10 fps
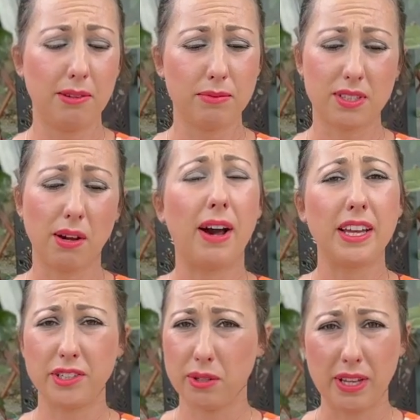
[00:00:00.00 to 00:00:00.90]
So I
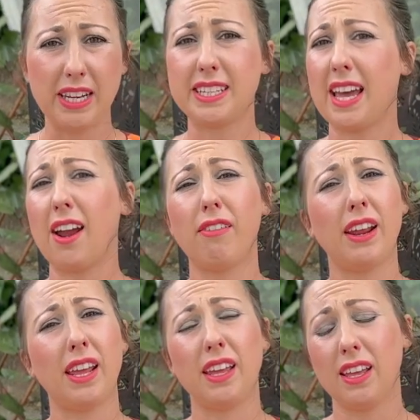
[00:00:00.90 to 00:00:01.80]
do eat
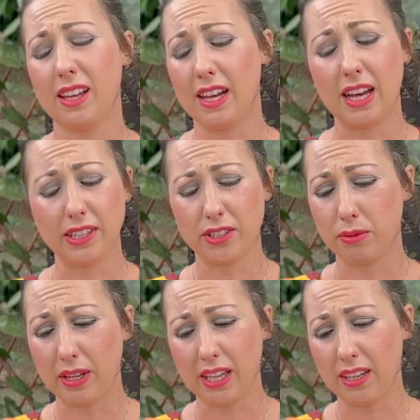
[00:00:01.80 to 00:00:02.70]
dairy, I
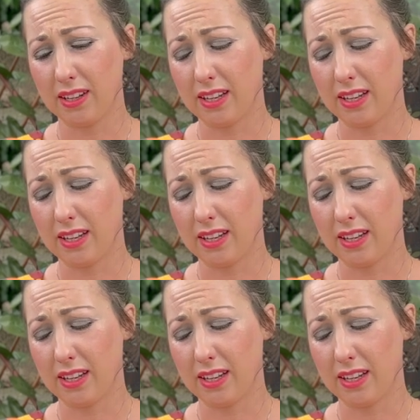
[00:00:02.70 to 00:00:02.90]
do eat